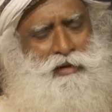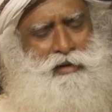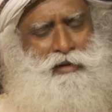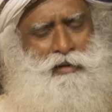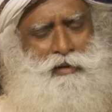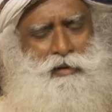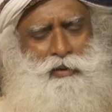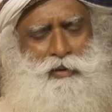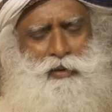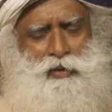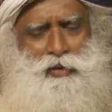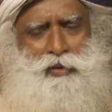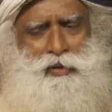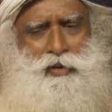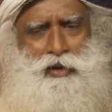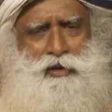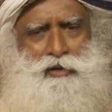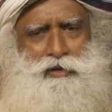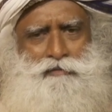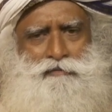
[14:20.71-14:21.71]
A whole
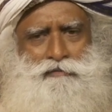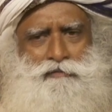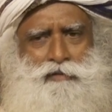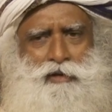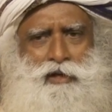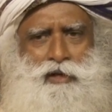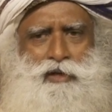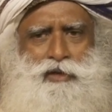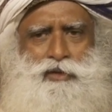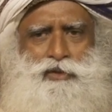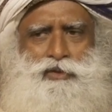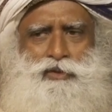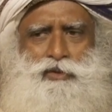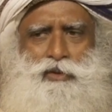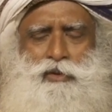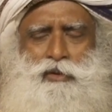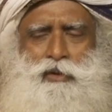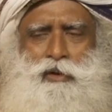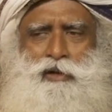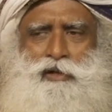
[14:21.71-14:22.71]
lot of
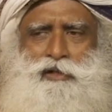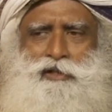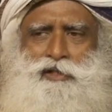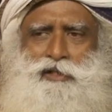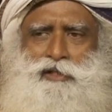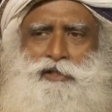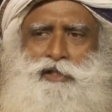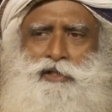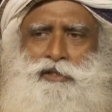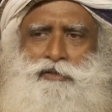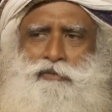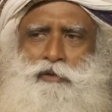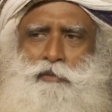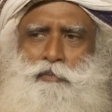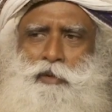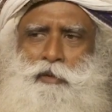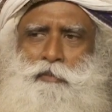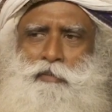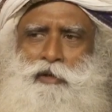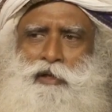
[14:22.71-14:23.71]
so-called successful
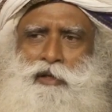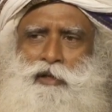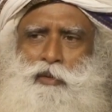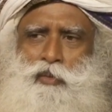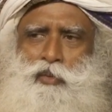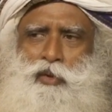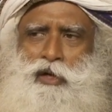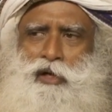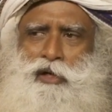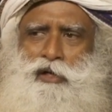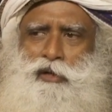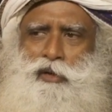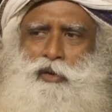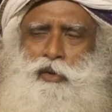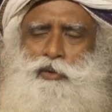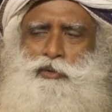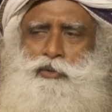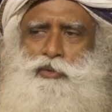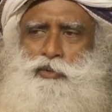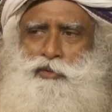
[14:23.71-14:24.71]
people in the world
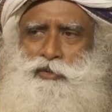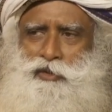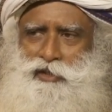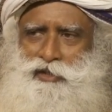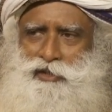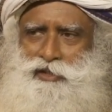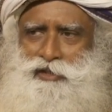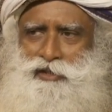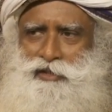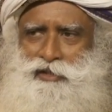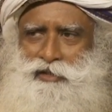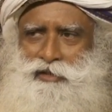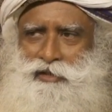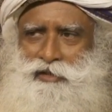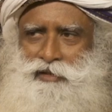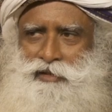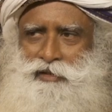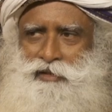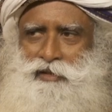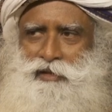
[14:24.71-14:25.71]
go through this
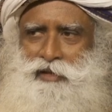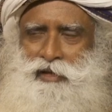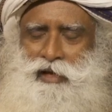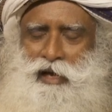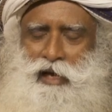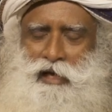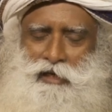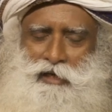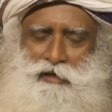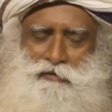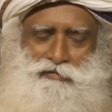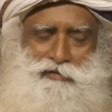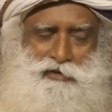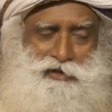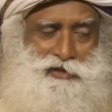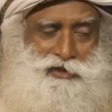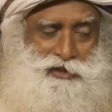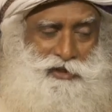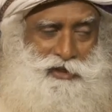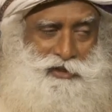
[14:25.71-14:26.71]
at
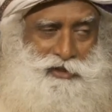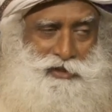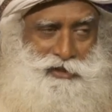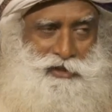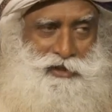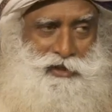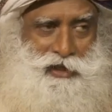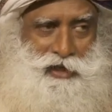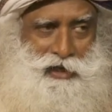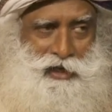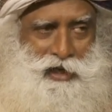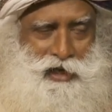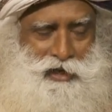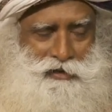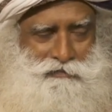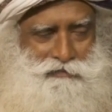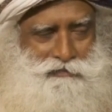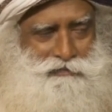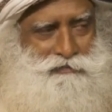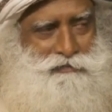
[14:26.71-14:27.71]
different stages in their
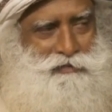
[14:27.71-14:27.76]
life,